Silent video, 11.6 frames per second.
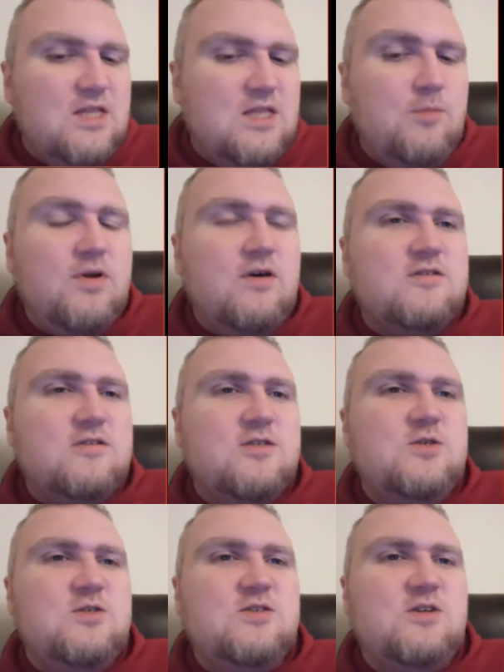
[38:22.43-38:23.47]
But also
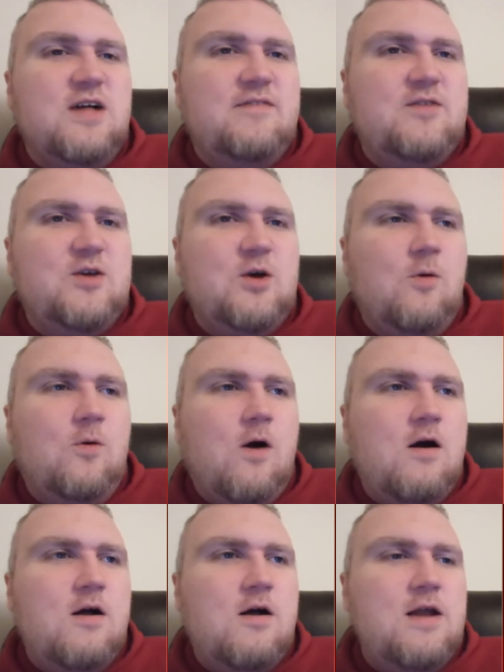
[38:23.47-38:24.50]
you still have to go
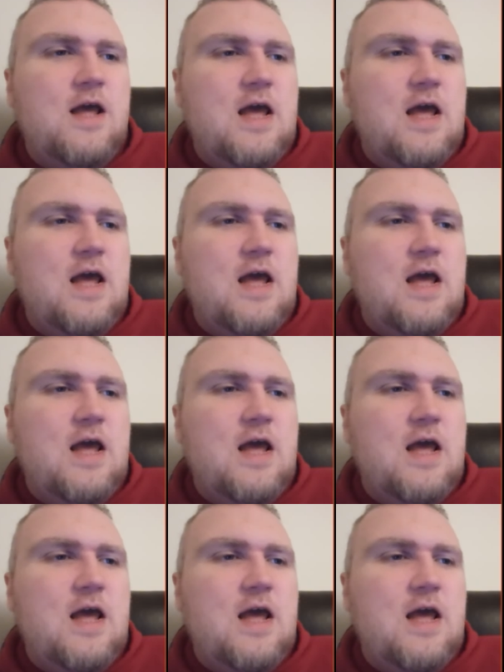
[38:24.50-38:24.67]
on